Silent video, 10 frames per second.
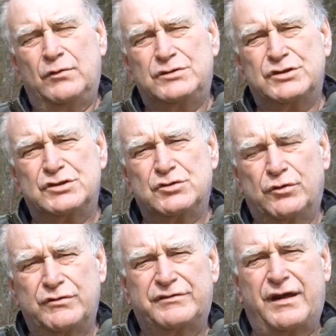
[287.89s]
which
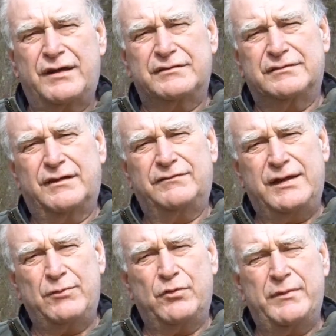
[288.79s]
assures us of
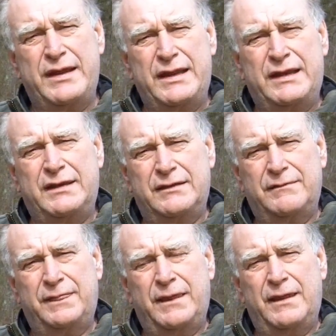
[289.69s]
deeper meaning
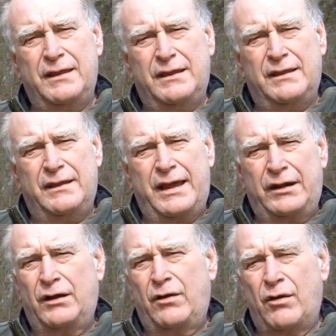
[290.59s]

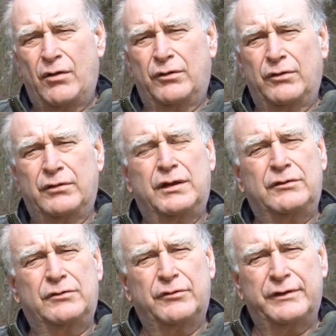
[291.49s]
and a longer
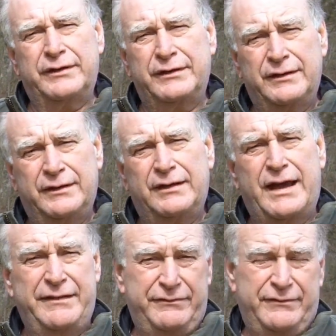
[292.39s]
enduring
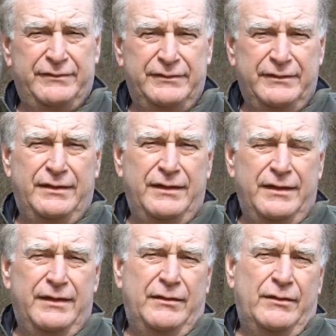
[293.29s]
life.
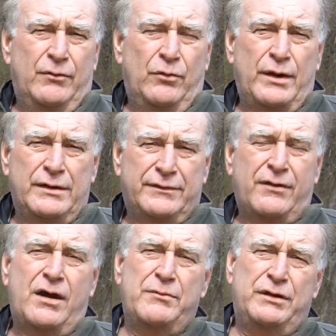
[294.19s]
When the
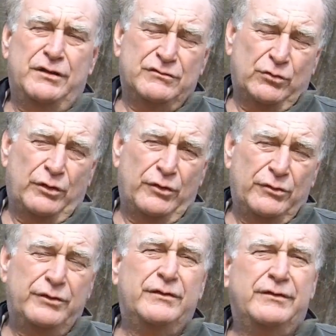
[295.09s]
time in this
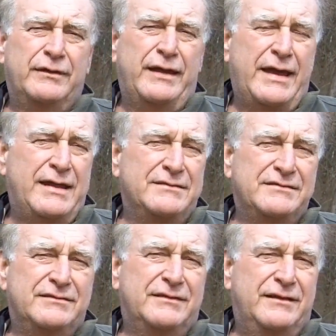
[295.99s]
world
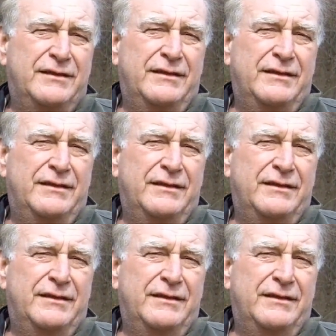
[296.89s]
ends,